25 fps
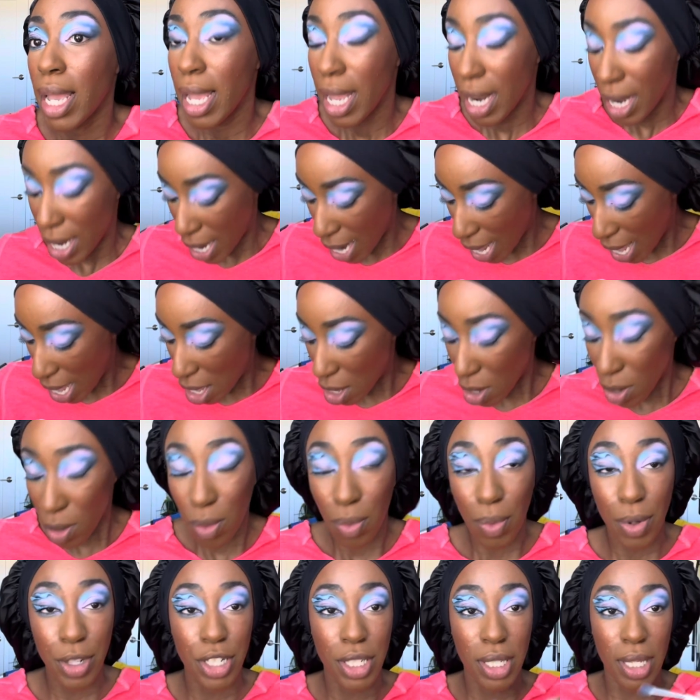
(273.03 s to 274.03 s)
Now,
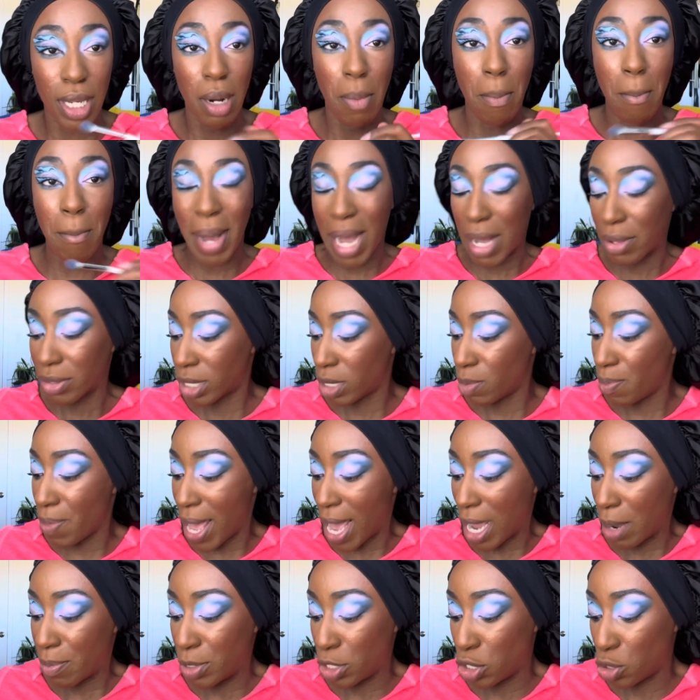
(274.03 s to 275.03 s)
we're just gonna bounce
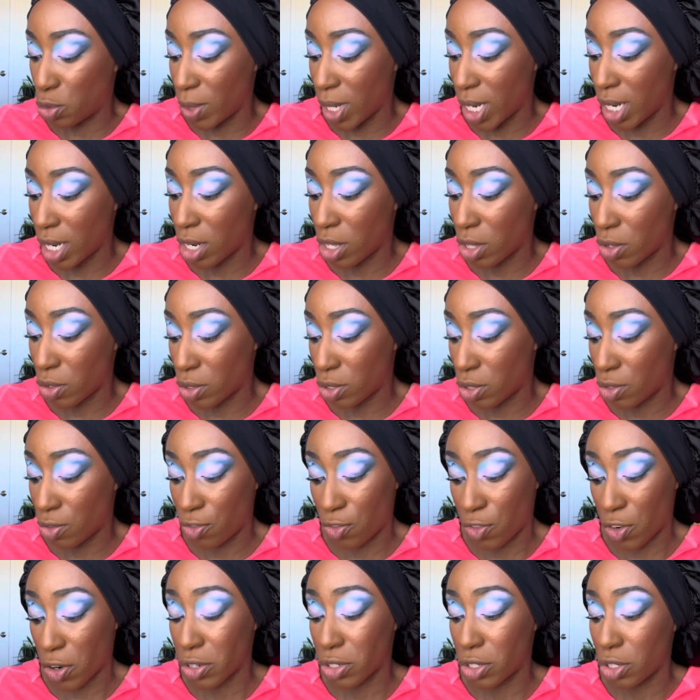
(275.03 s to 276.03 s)
back between those
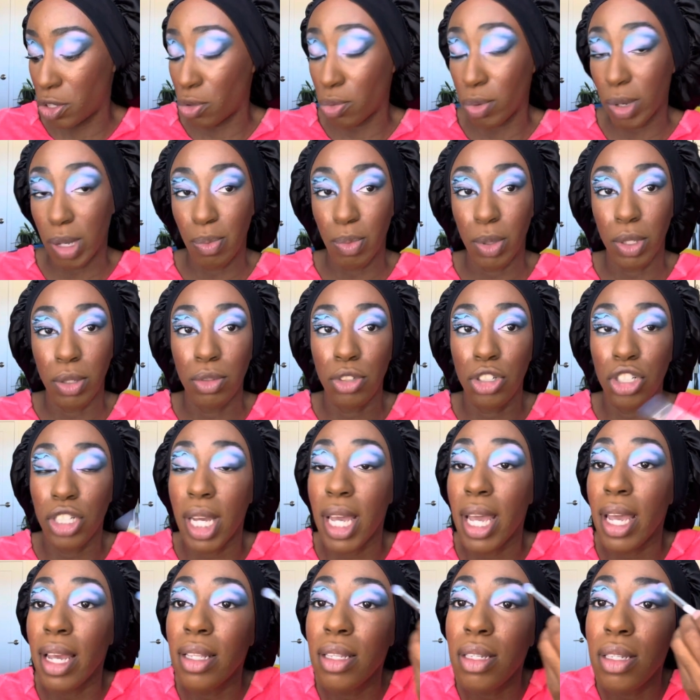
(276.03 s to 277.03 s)
first 3 blue
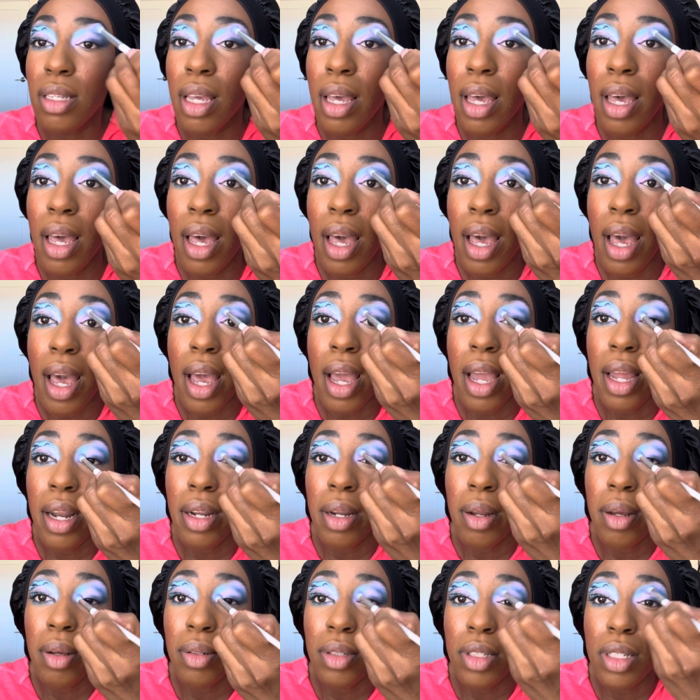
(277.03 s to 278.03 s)
shades
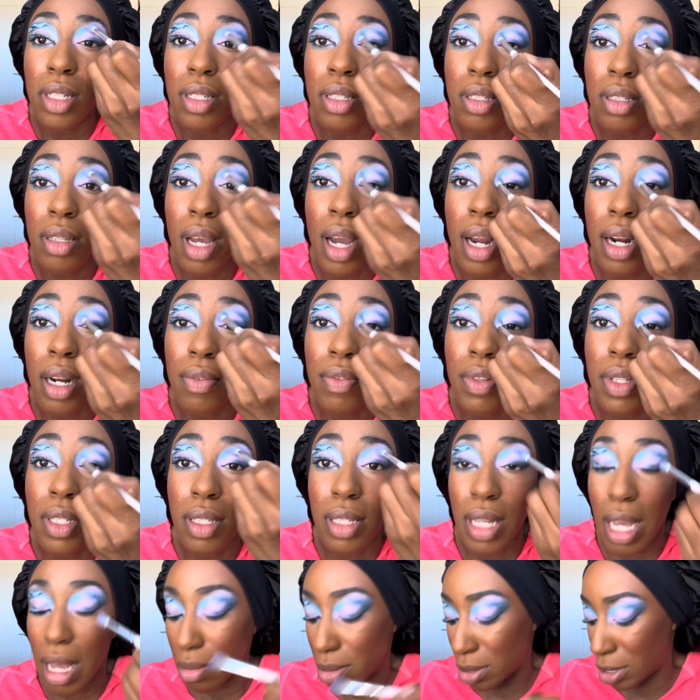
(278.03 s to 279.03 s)
and just kind of
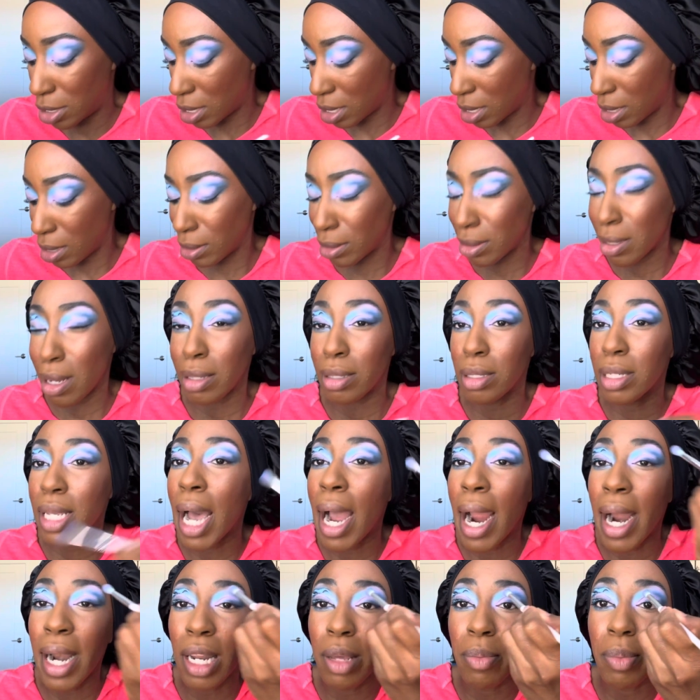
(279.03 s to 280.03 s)
establish a
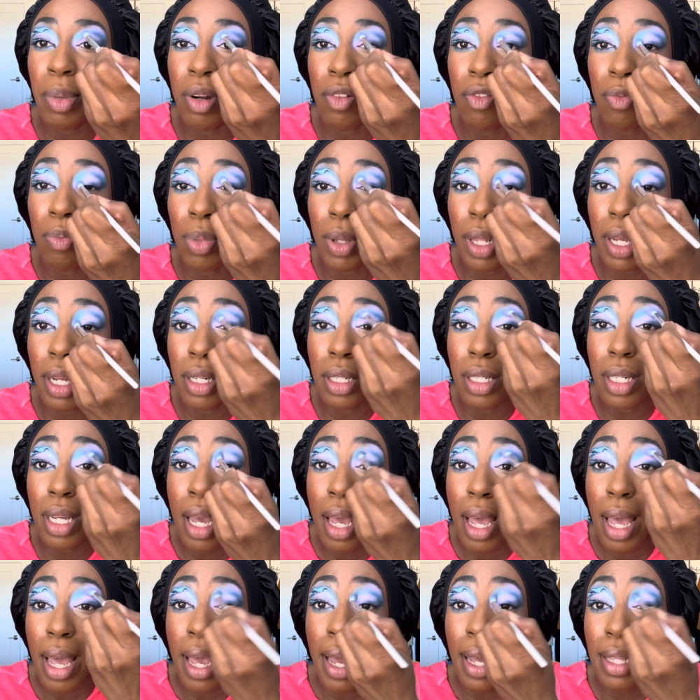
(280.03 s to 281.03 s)
tiny bit of blend.
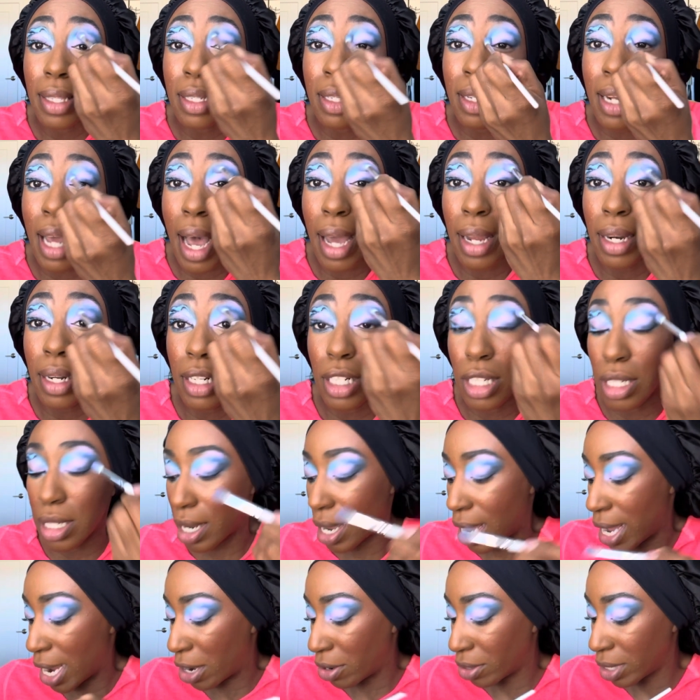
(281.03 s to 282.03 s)
It's not
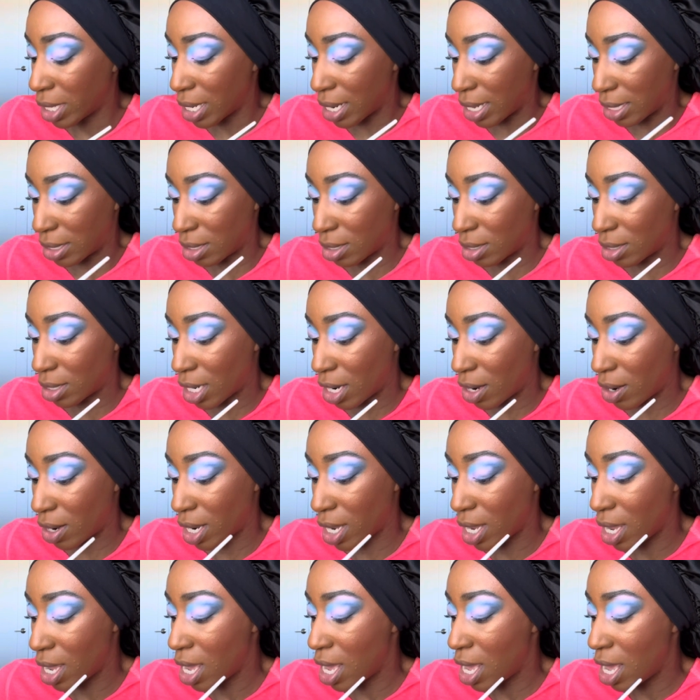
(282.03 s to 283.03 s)
entirely necessary,
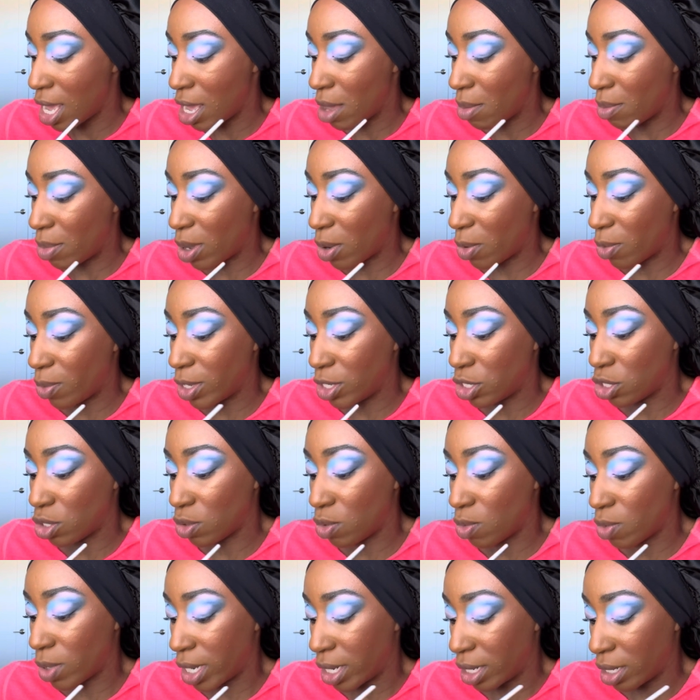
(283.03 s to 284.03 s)
but we do
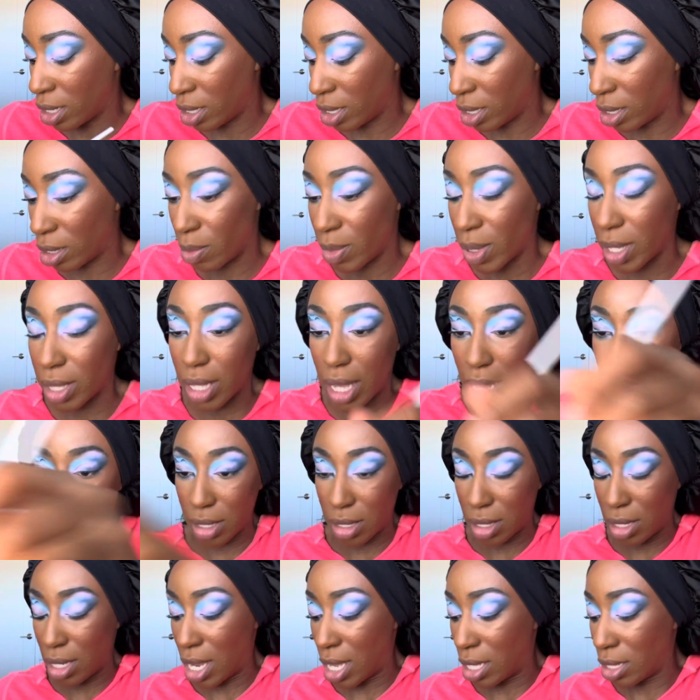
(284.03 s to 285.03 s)
want a little bit. That is
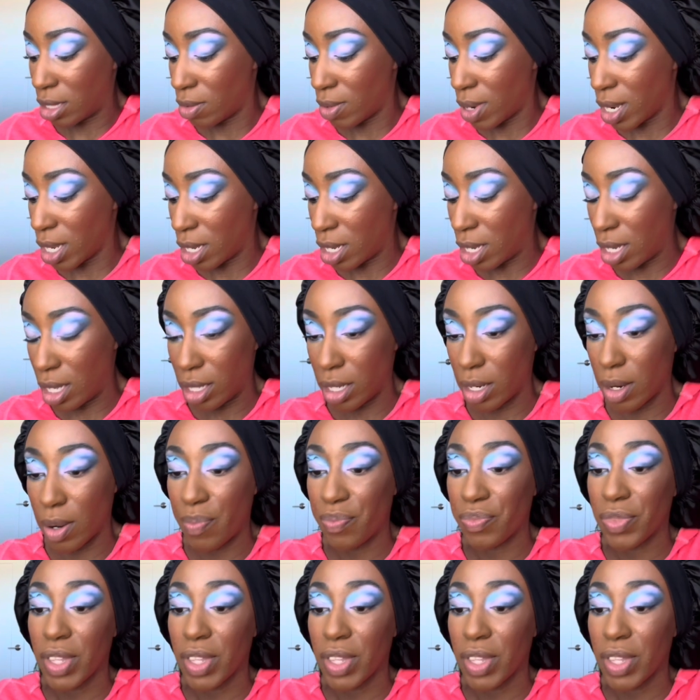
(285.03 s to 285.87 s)
not the right color.